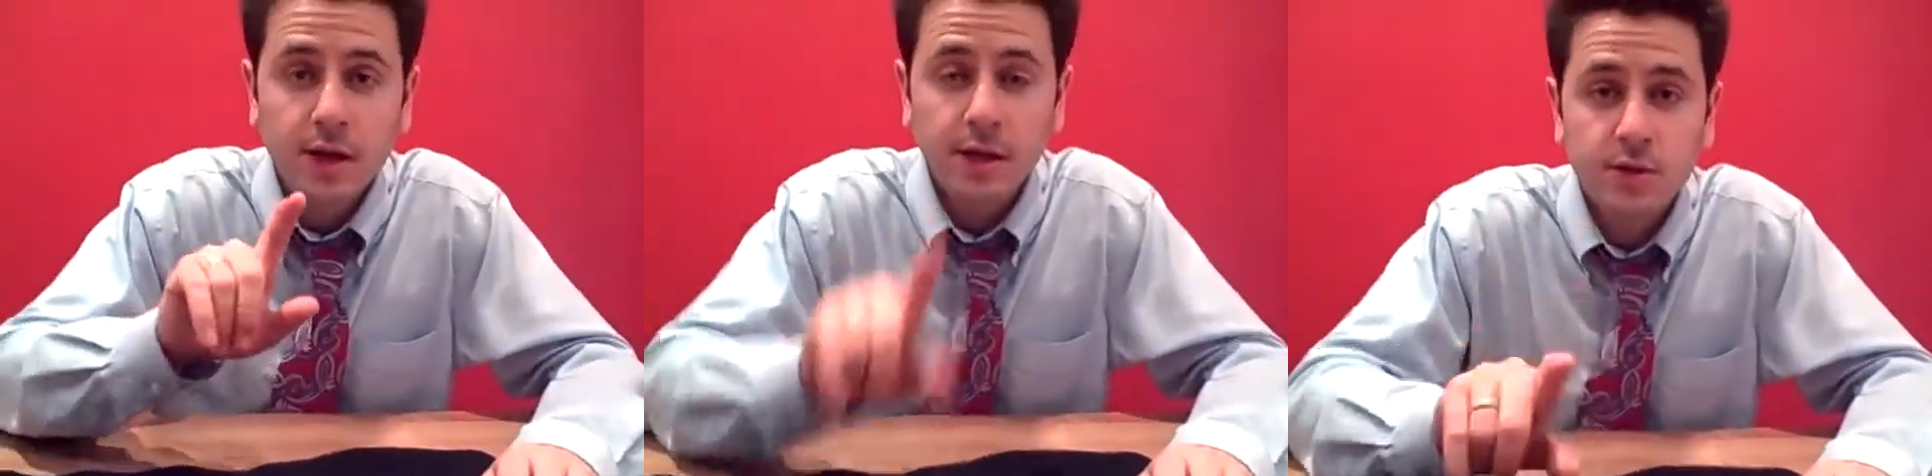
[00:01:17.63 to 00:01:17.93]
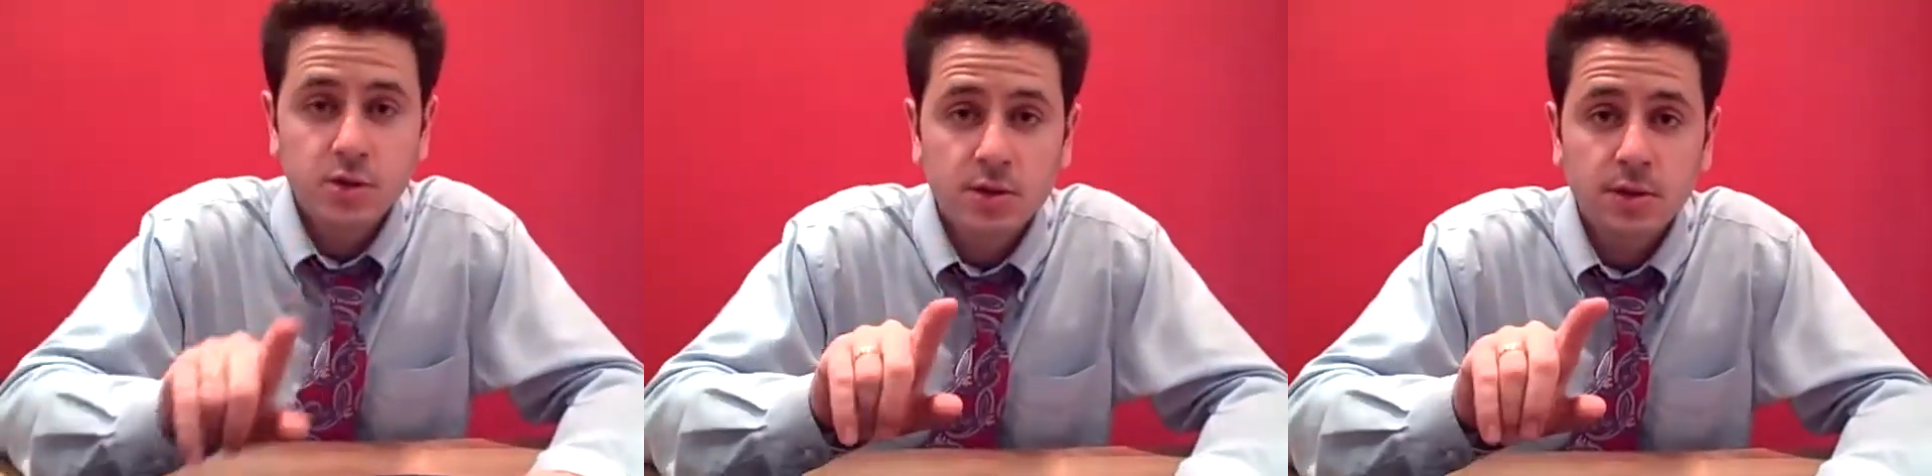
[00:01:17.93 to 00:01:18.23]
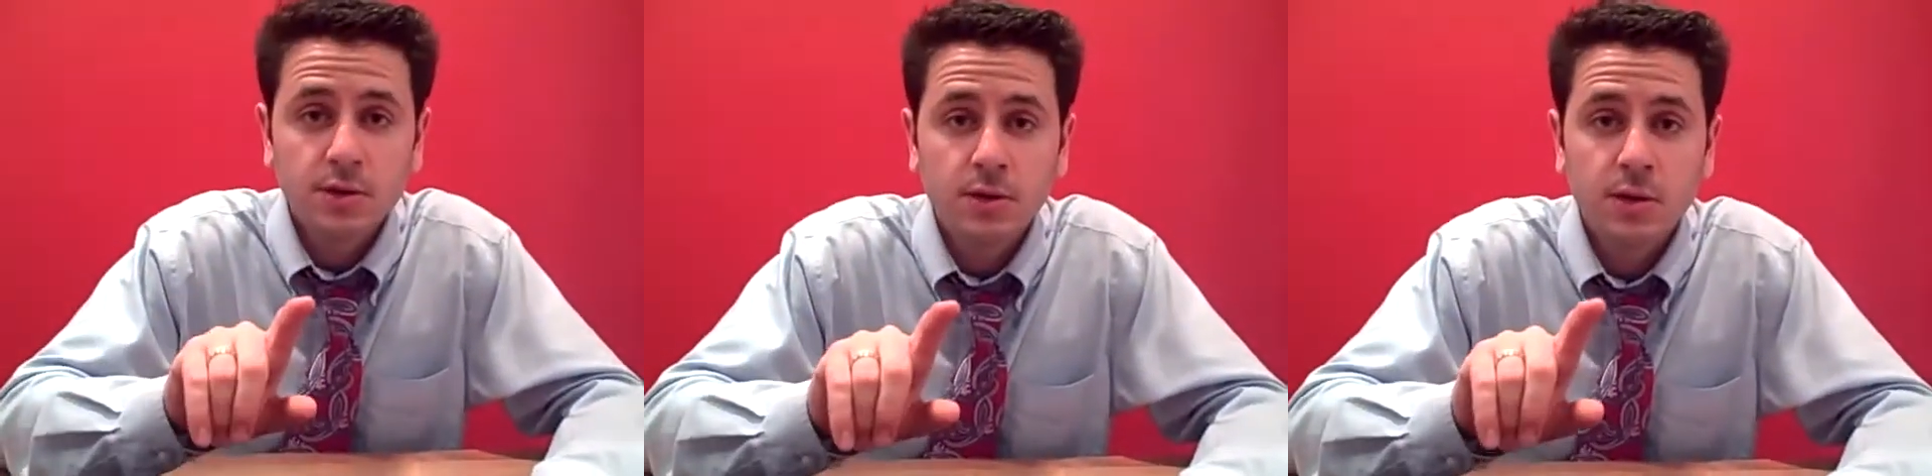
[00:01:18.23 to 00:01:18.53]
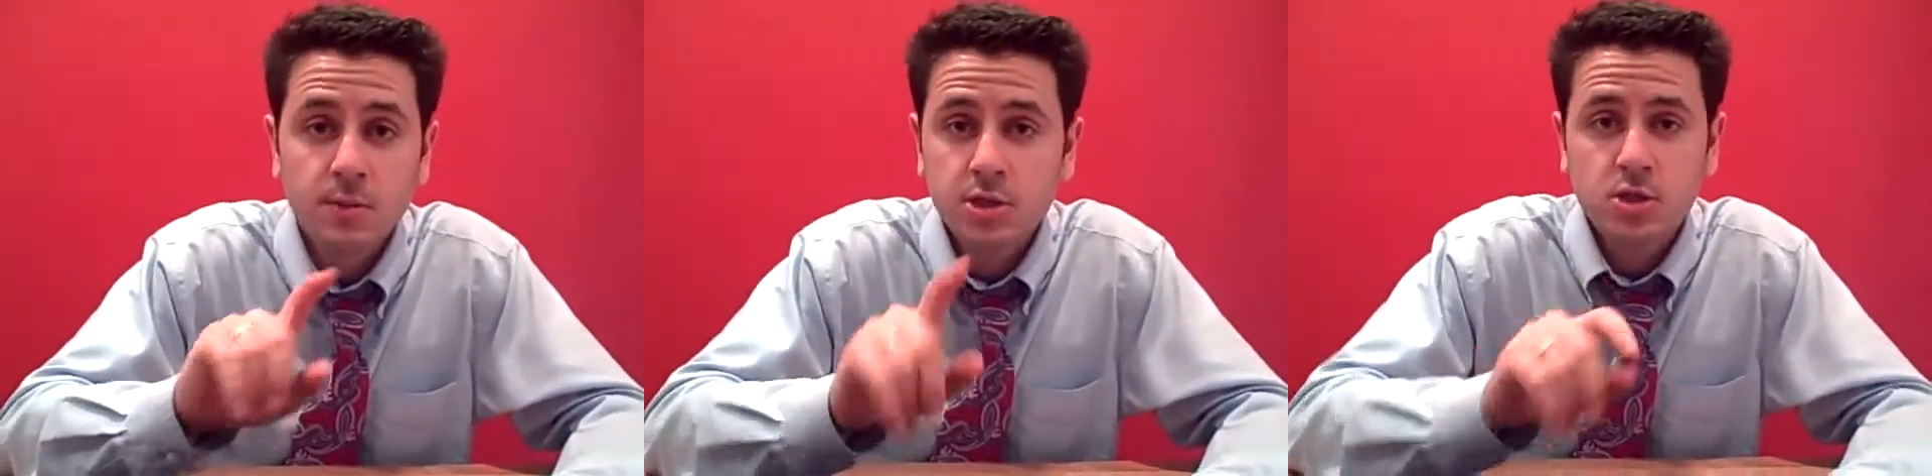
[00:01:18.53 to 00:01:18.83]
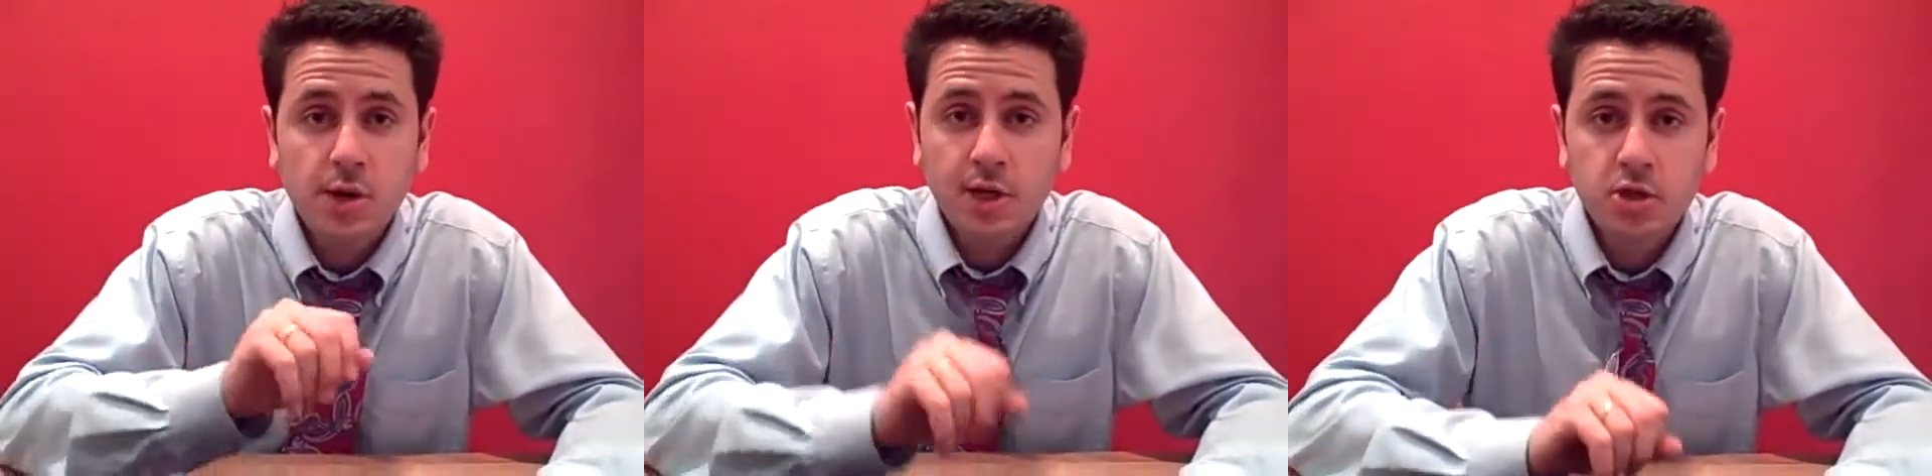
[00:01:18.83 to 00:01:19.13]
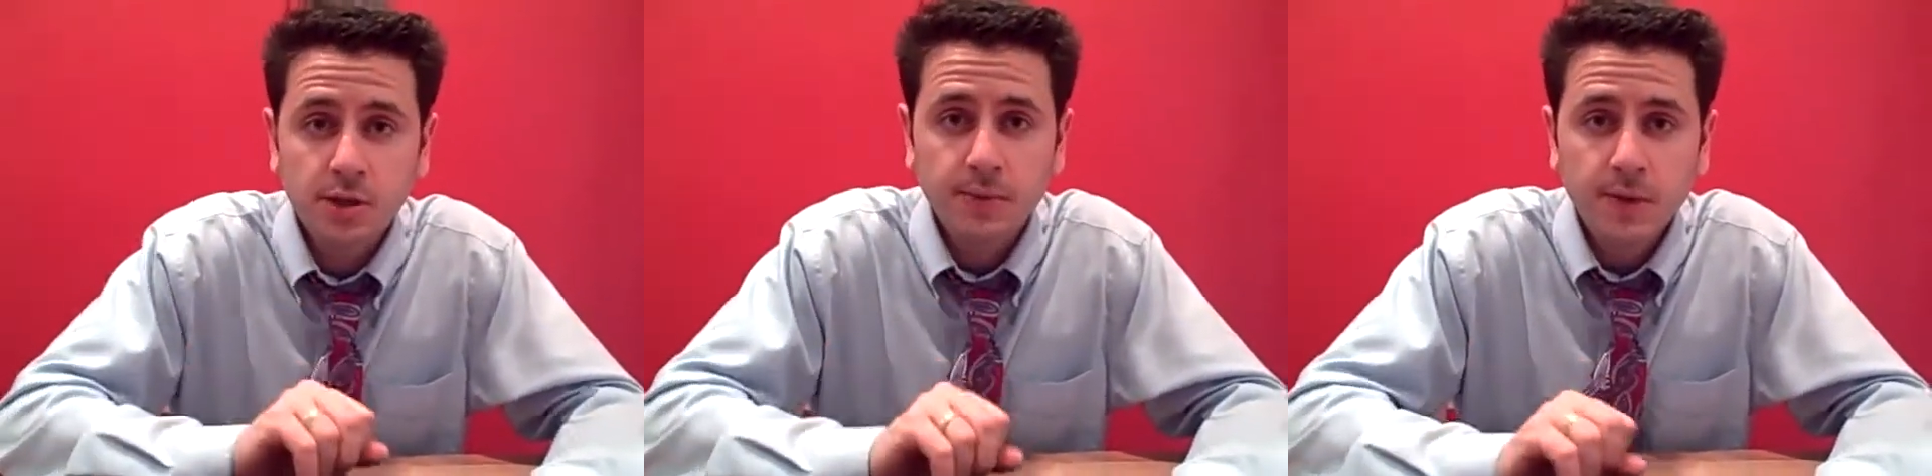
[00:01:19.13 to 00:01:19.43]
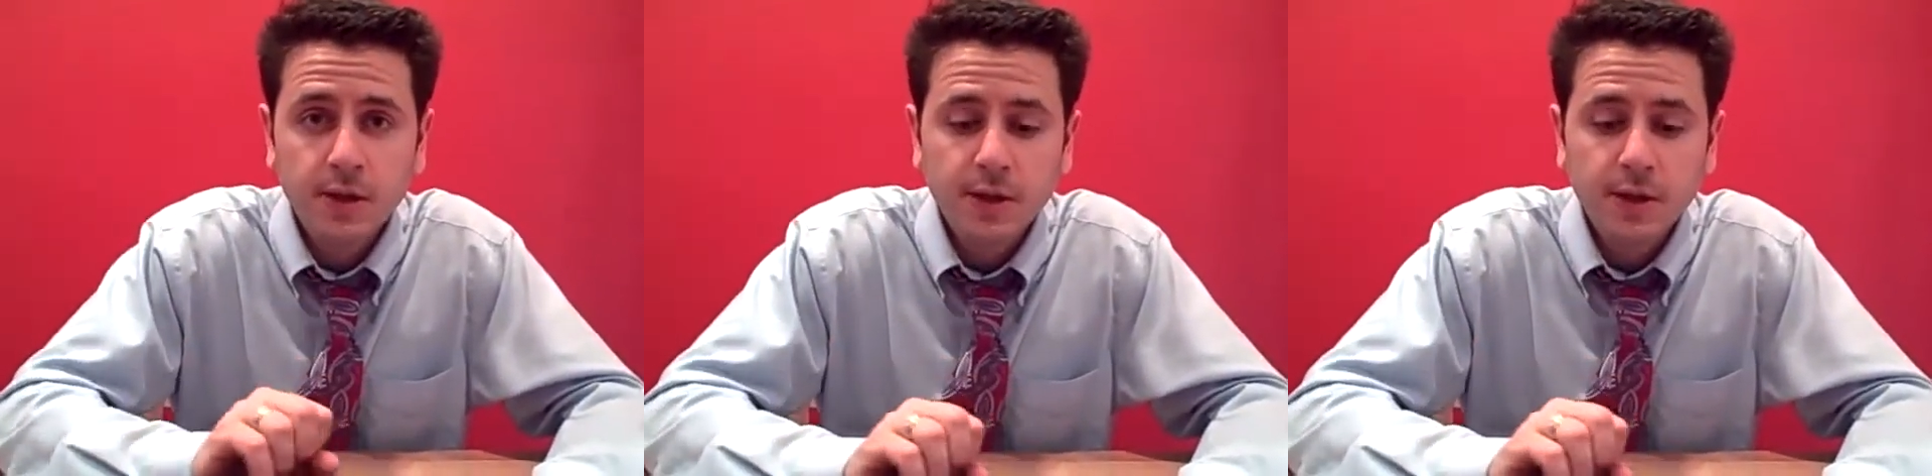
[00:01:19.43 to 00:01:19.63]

is the misdirection.